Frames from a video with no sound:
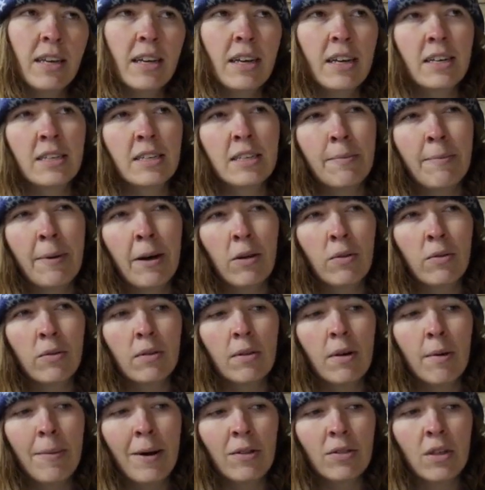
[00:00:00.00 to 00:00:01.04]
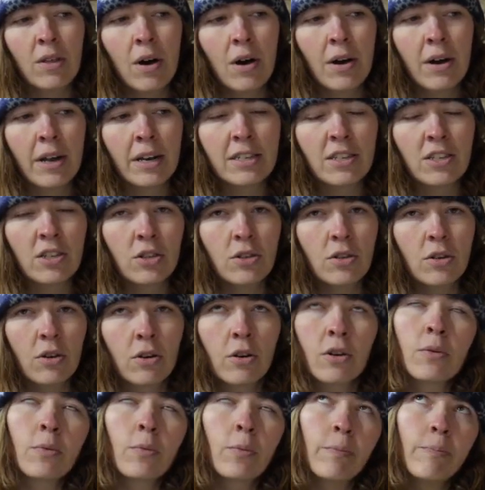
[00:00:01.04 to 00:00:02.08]
is about about the hottest you,
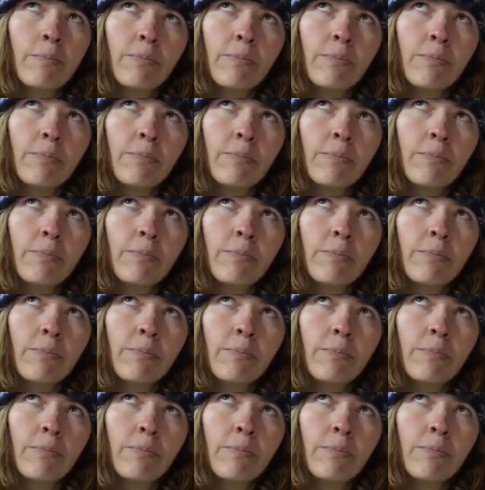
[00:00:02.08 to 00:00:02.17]
or